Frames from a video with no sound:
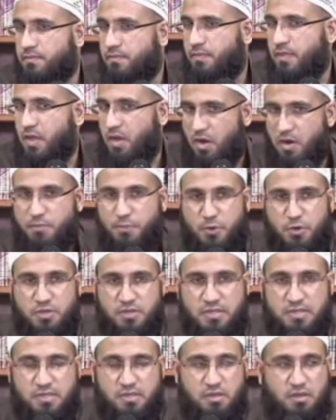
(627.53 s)
A
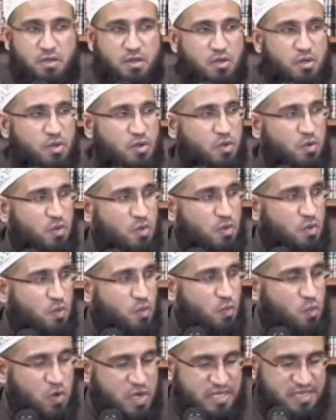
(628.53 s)
person
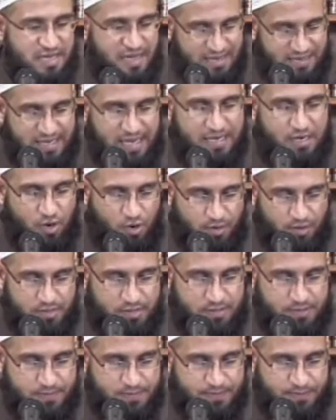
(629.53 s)
with a dead heart.
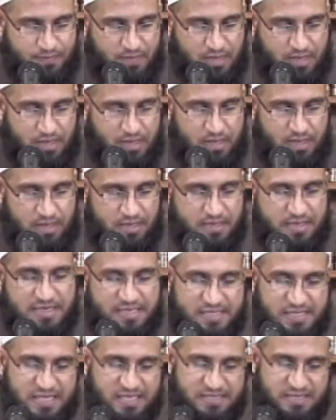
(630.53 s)
He
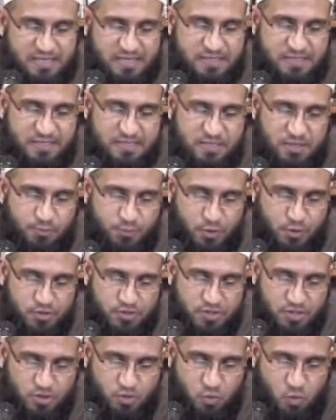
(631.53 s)
says this is the
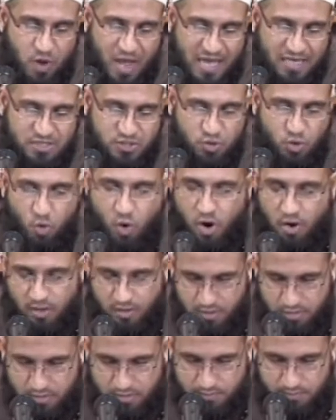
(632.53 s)
person who has no
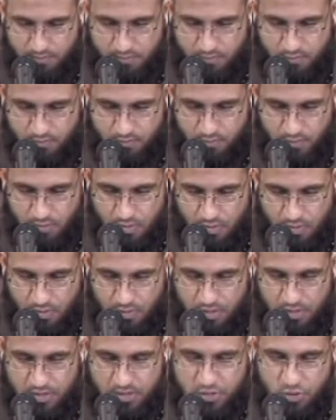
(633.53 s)
heart.
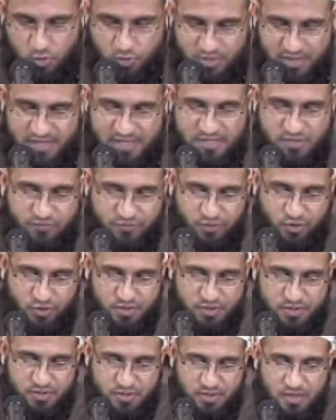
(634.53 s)
So this
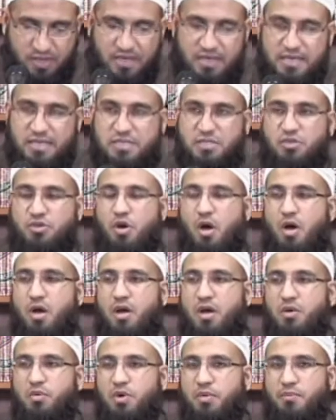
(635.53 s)
verse is not a
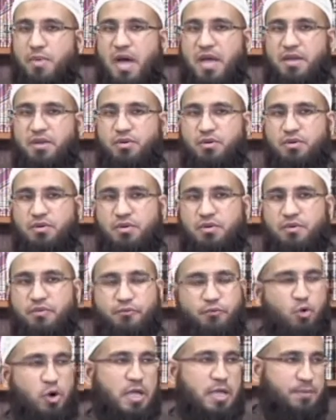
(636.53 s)
reminder
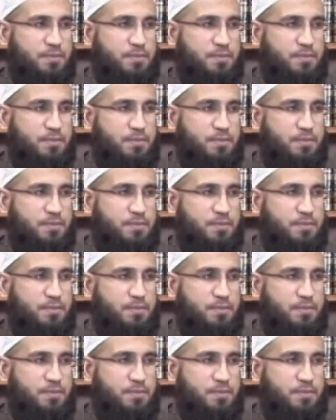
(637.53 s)
for him.